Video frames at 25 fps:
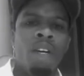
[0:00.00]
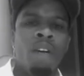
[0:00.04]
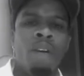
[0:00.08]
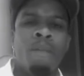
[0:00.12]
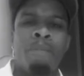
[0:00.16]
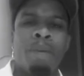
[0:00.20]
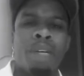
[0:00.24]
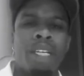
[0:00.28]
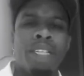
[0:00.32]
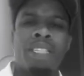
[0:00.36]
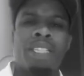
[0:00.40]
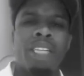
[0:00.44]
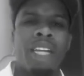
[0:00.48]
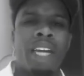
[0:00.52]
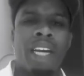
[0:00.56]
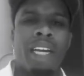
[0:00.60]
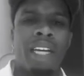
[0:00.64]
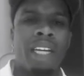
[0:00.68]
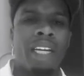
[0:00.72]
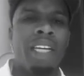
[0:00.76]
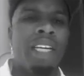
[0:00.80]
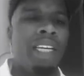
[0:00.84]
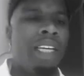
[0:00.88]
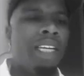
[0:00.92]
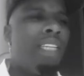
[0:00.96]
But it's like,
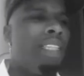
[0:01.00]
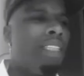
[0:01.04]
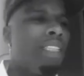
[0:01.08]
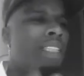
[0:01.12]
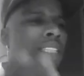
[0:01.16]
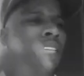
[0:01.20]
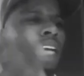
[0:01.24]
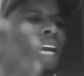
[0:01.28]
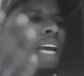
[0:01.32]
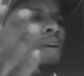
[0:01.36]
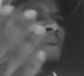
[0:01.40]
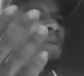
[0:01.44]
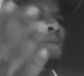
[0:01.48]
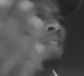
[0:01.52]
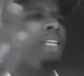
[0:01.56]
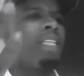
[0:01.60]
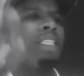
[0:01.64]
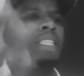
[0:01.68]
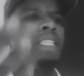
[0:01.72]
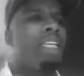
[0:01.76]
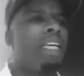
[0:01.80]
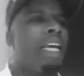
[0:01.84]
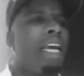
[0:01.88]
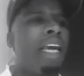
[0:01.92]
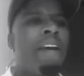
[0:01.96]
he's this guy who
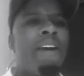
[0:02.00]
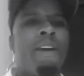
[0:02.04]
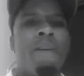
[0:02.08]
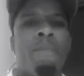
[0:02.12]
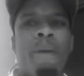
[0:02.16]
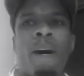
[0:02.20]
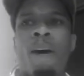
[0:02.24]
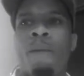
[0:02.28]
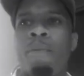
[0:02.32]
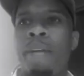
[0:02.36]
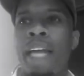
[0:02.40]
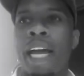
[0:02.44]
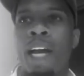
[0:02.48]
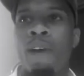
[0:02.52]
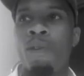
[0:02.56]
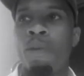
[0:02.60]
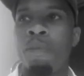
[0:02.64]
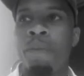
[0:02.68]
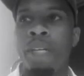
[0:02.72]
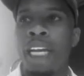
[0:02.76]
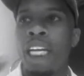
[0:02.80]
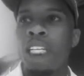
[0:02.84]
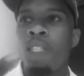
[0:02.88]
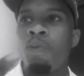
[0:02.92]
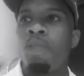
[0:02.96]
doesn't care about black
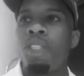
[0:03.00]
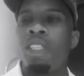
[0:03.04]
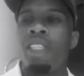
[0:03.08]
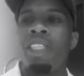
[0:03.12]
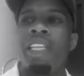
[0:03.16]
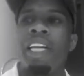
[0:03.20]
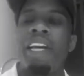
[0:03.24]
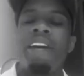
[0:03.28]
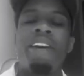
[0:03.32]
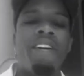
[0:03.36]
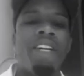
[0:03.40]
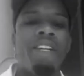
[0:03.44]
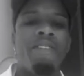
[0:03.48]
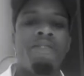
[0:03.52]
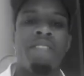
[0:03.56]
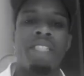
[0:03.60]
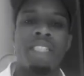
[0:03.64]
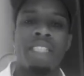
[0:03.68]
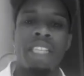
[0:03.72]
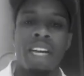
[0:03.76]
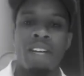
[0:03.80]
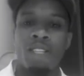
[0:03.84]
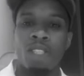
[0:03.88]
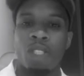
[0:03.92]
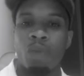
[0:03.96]
women. That's what the narrative is
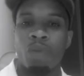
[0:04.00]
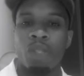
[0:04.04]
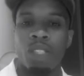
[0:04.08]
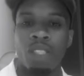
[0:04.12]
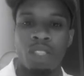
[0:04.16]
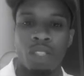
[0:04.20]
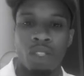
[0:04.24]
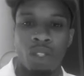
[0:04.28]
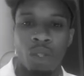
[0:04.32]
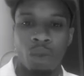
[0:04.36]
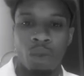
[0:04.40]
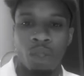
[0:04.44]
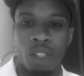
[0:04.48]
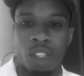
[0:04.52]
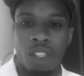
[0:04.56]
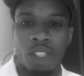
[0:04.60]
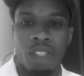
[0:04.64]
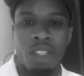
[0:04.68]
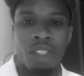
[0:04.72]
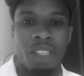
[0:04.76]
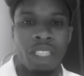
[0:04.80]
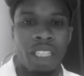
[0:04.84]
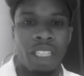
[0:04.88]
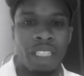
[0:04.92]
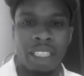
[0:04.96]
now switched into, and
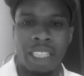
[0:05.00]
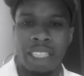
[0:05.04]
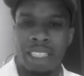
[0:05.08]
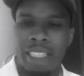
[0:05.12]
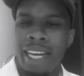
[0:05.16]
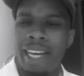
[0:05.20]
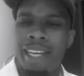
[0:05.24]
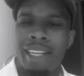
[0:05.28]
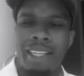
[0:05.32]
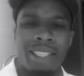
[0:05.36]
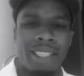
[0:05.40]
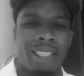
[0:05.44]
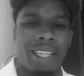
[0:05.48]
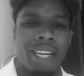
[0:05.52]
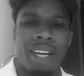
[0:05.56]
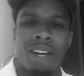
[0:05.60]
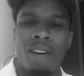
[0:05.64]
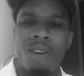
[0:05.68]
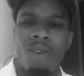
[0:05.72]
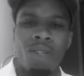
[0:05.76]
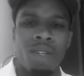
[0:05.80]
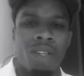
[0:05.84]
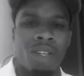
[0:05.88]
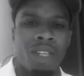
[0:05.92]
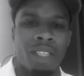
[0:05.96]
certain things like that. And it's like,
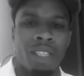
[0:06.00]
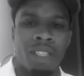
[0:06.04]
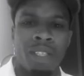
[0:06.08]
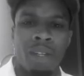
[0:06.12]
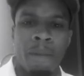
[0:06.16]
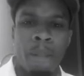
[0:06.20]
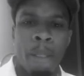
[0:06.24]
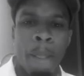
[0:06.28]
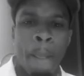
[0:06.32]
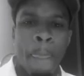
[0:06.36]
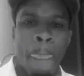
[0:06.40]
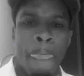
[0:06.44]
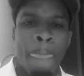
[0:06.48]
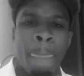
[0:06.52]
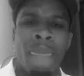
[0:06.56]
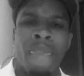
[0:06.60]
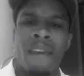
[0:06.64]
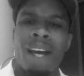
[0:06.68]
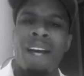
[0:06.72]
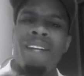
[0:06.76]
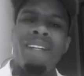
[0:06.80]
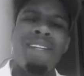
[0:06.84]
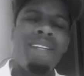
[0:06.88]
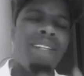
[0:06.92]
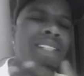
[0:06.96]
hold on.
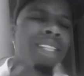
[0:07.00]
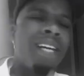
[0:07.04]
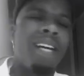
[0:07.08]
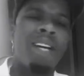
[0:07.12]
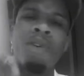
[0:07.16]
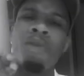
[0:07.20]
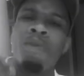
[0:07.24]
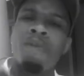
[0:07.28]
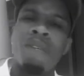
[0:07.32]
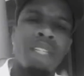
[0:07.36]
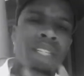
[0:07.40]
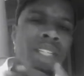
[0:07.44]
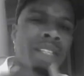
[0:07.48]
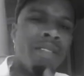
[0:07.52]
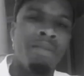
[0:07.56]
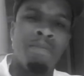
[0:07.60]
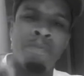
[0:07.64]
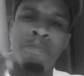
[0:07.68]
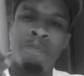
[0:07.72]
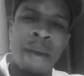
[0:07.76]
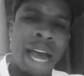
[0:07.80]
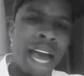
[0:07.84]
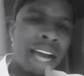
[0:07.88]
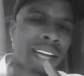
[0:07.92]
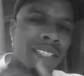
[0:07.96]
I need y'all to really
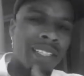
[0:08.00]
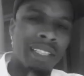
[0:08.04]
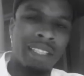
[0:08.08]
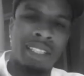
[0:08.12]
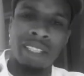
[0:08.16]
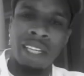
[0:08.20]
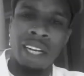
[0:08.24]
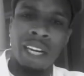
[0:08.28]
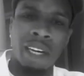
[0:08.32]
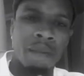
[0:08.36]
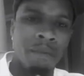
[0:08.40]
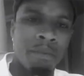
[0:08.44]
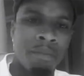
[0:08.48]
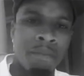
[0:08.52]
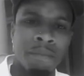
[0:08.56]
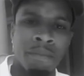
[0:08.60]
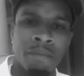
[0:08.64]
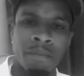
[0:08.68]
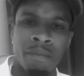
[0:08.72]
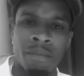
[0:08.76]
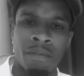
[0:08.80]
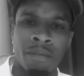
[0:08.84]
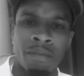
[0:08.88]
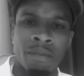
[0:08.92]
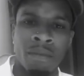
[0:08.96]
back this
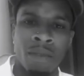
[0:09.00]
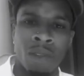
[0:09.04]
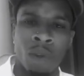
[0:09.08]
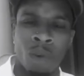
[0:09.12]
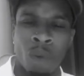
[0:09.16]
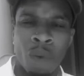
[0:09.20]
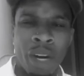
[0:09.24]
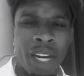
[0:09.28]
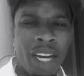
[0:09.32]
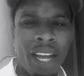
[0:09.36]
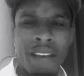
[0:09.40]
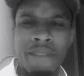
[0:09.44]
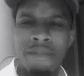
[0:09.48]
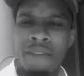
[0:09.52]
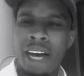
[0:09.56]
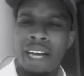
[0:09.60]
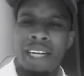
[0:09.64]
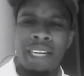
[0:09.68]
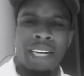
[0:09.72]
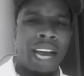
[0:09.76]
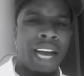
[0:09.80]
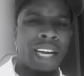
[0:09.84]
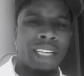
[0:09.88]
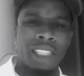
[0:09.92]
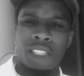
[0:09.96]
up. When have I
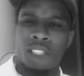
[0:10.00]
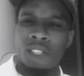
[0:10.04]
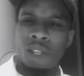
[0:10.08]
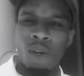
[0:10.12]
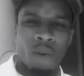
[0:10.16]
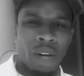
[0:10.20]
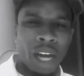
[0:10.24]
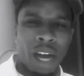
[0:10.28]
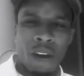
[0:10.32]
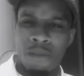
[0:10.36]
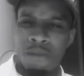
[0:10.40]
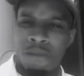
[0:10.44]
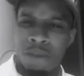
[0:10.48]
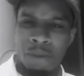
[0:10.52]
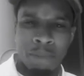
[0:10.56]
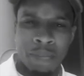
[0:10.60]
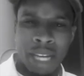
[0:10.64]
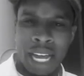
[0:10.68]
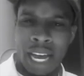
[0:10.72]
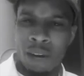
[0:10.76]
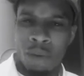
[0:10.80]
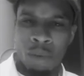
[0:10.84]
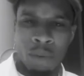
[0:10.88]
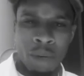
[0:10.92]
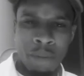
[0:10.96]
not showed out for
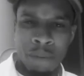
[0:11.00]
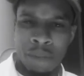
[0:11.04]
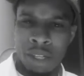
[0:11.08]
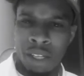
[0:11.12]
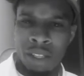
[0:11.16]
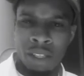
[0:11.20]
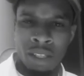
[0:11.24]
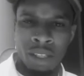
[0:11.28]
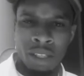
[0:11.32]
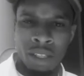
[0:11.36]
black women?